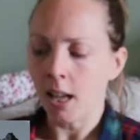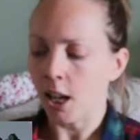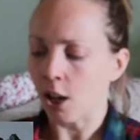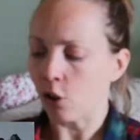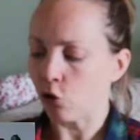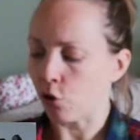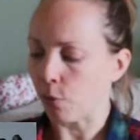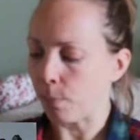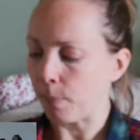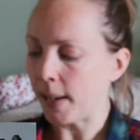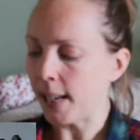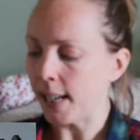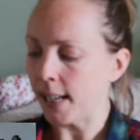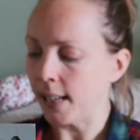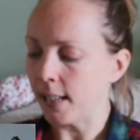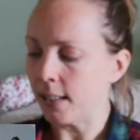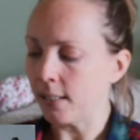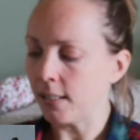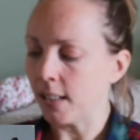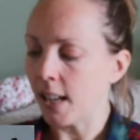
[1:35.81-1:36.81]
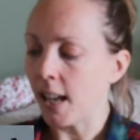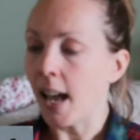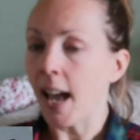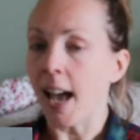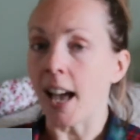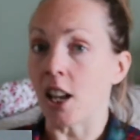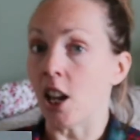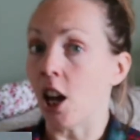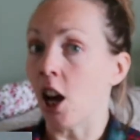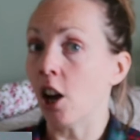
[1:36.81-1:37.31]
a trapeze,
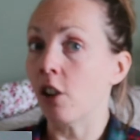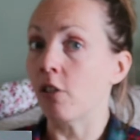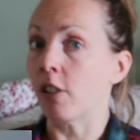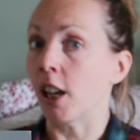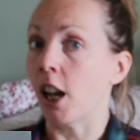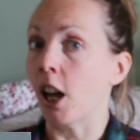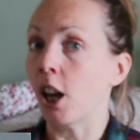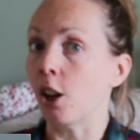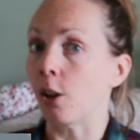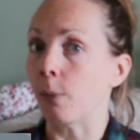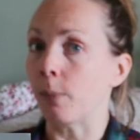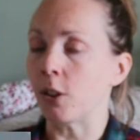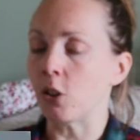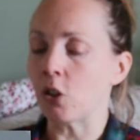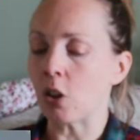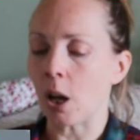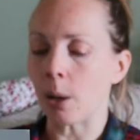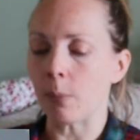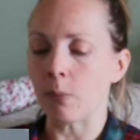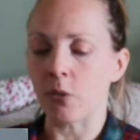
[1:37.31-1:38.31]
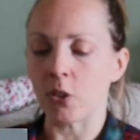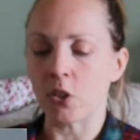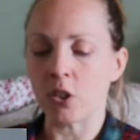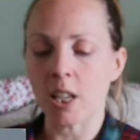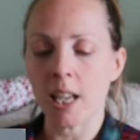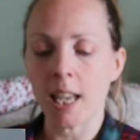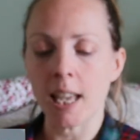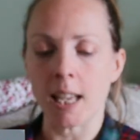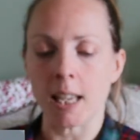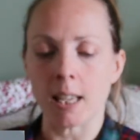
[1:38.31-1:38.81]
and hurry home in time for
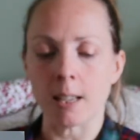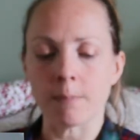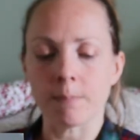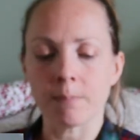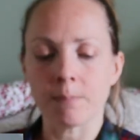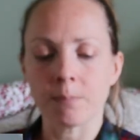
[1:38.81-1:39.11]
tea.